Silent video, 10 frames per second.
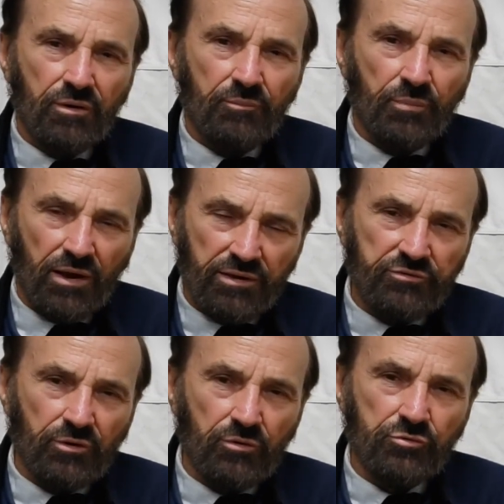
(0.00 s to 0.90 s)
by
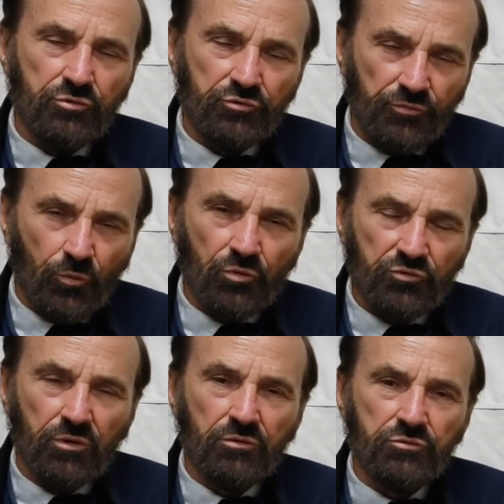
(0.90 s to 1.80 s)
soldiers for
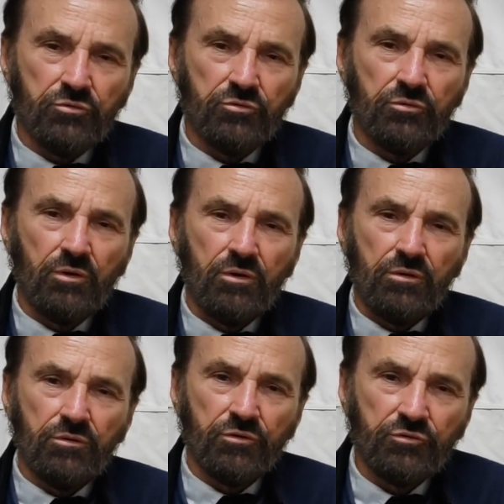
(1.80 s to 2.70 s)
soldiers,
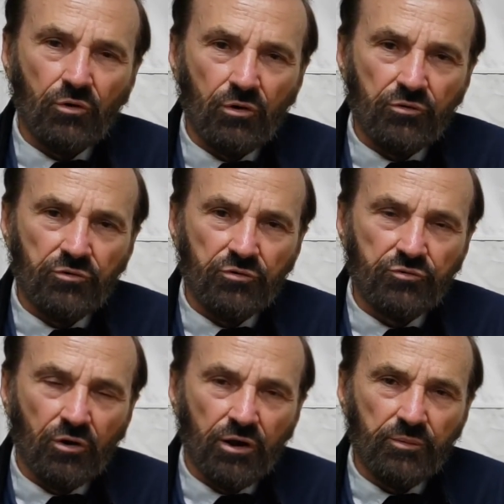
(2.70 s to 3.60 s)
the Stars and
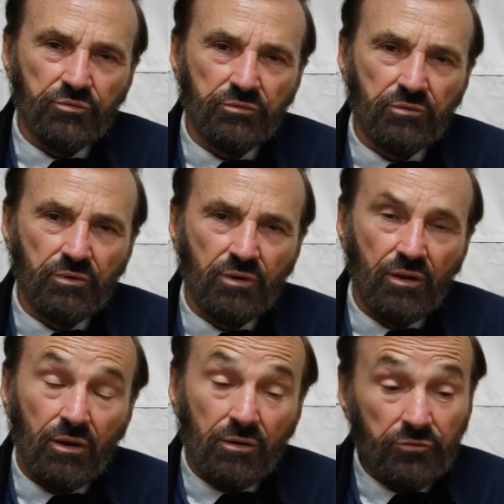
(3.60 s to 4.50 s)
Stripes.
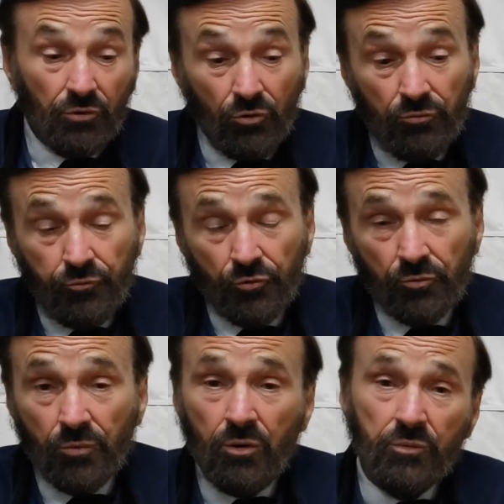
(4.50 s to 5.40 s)
So for the
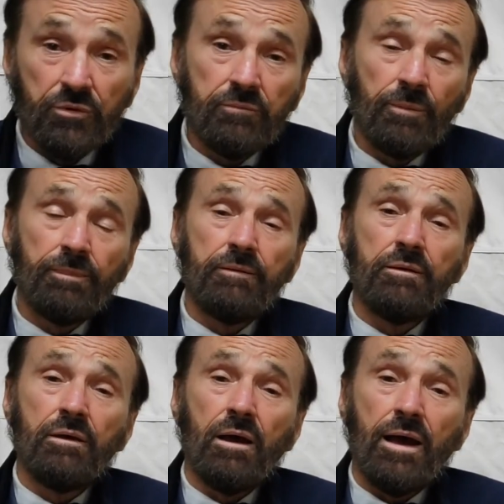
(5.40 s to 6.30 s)
moment,
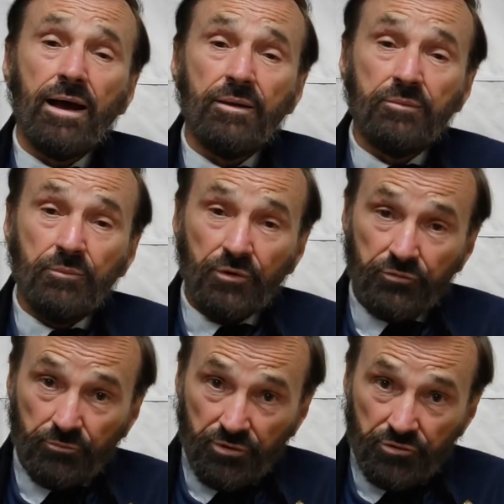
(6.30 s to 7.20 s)
I must
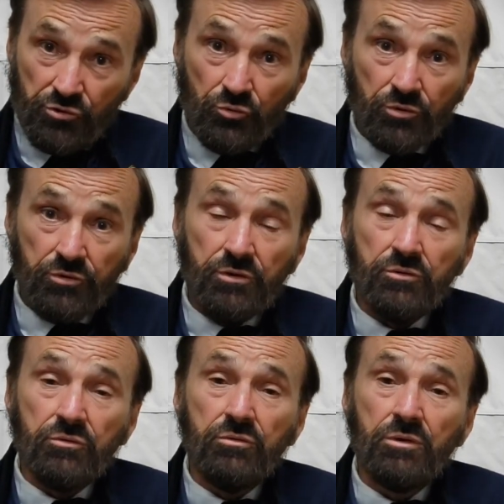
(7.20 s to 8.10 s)
bid you
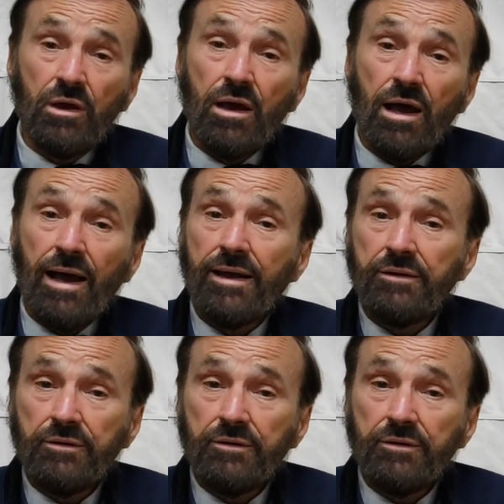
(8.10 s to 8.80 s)
adieu. I need